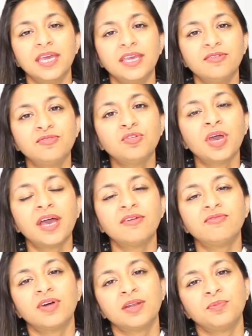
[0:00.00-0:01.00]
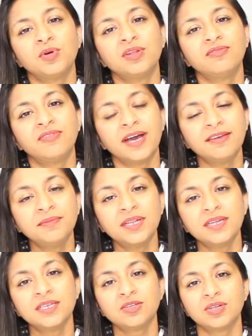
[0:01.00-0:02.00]
If you have one point five
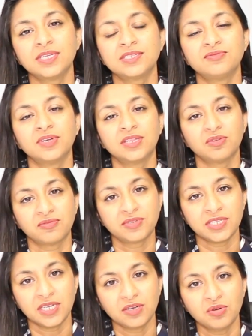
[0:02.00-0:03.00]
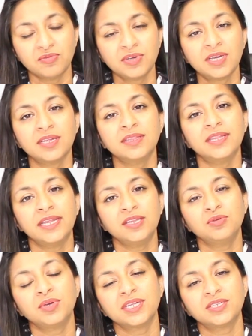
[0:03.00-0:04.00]
million dollars worth of turnover, then
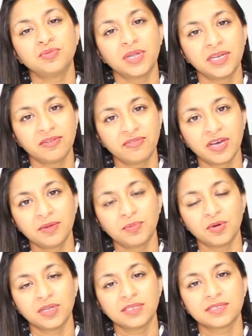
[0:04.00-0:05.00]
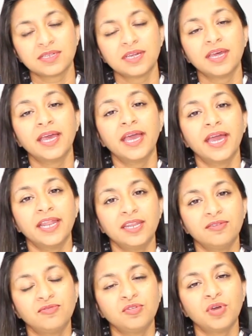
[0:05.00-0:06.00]
you get twenty-five points. And
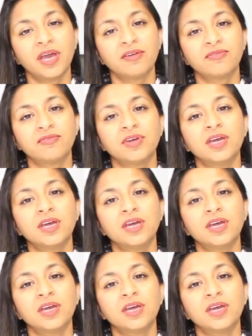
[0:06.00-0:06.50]
if you have